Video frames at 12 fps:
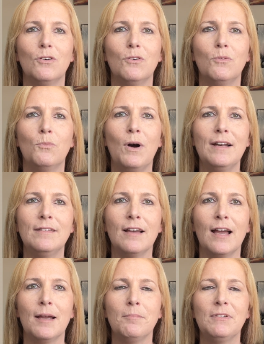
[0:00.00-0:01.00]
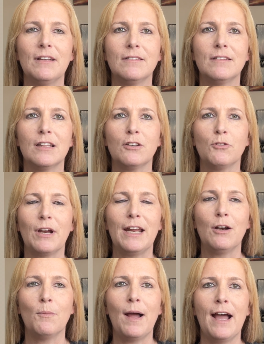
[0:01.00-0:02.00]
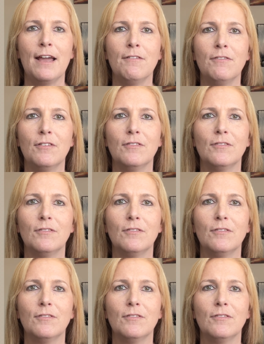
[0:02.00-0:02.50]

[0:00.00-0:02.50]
what time does the train arrive?